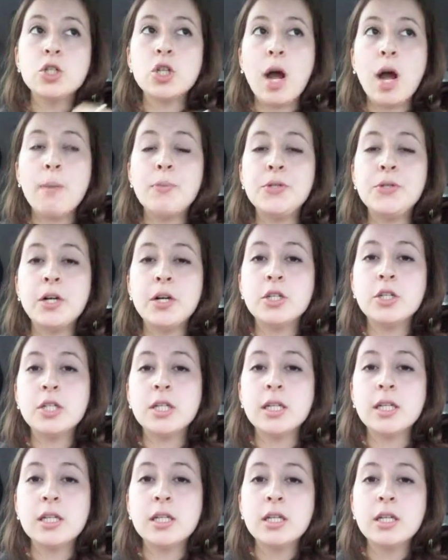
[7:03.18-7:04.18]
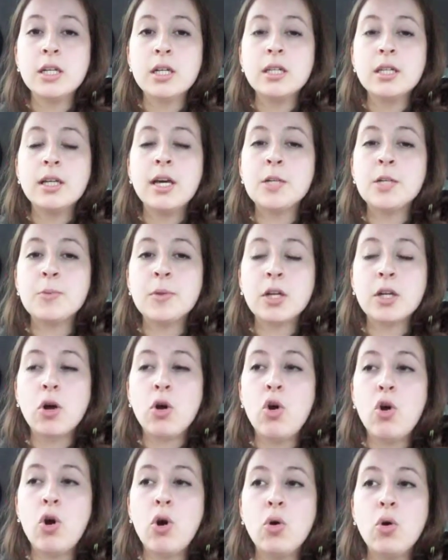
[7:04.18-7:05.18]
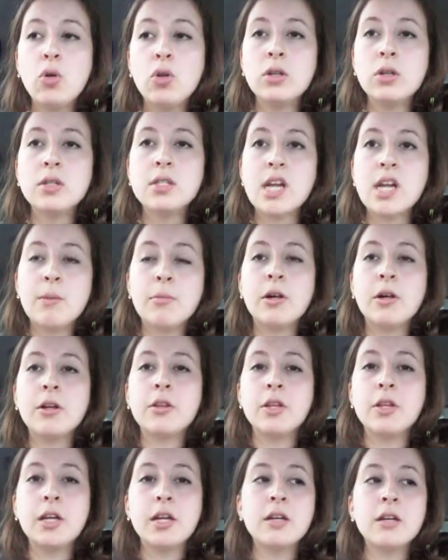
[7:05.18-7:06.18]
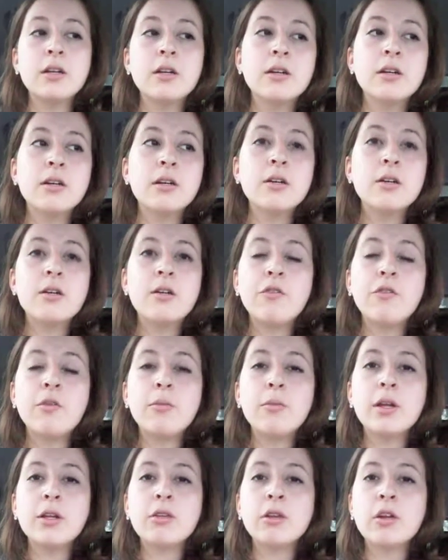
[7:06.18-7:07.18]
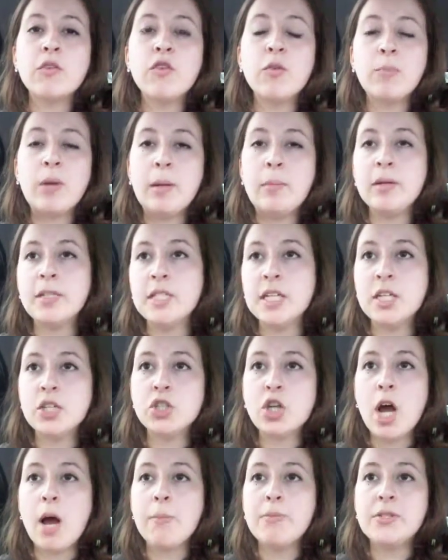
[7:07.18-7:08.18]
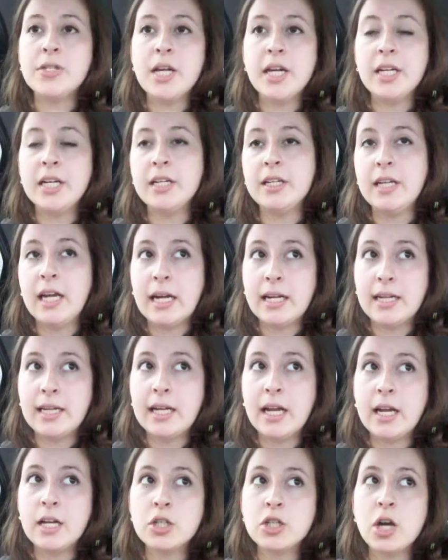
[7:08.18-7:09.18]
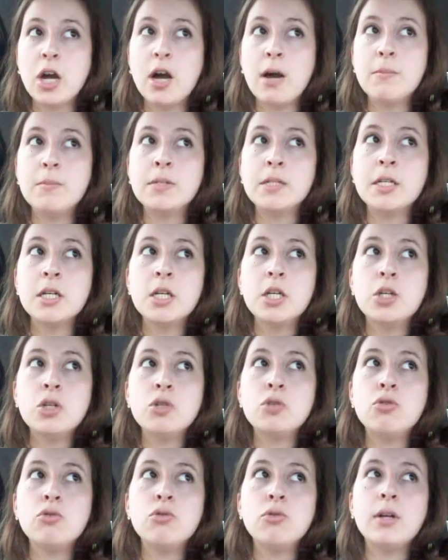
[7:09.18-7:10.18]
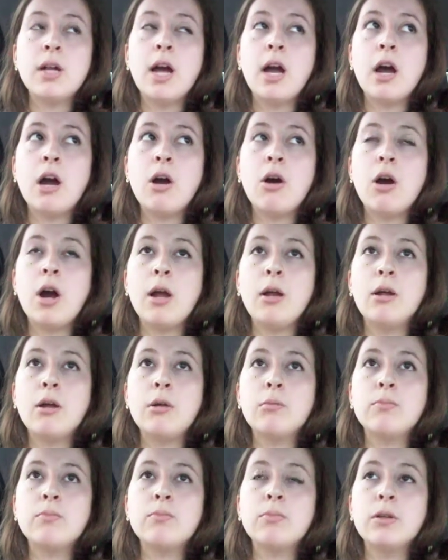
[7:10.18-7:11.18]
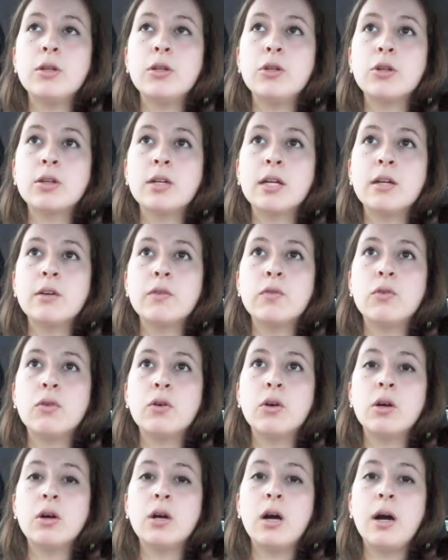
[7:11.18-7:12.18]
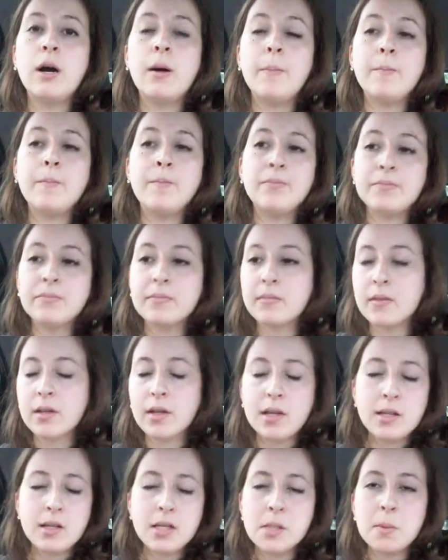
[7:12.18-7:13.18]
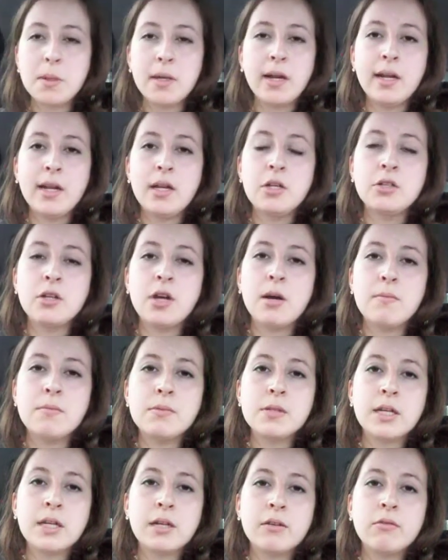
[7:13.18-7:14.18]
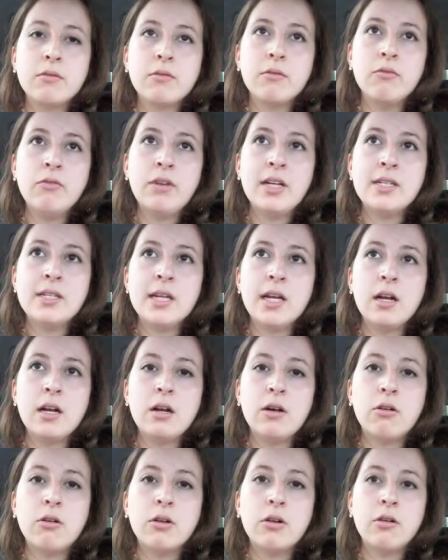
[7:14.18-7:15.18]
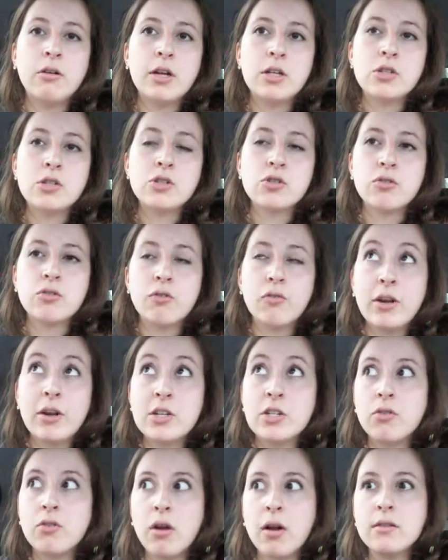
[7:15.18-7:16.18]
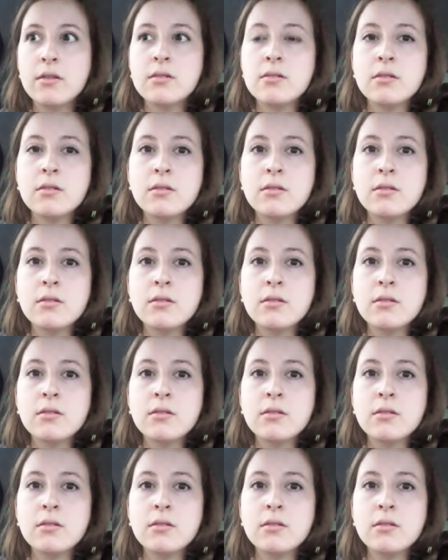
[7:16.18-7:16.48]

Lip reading: job searching. That's been like a whole summer thing. I'm like looking for babysitting jobs, nannying jobs, to now I have been looking for just about any jobs, like retail or restaurant.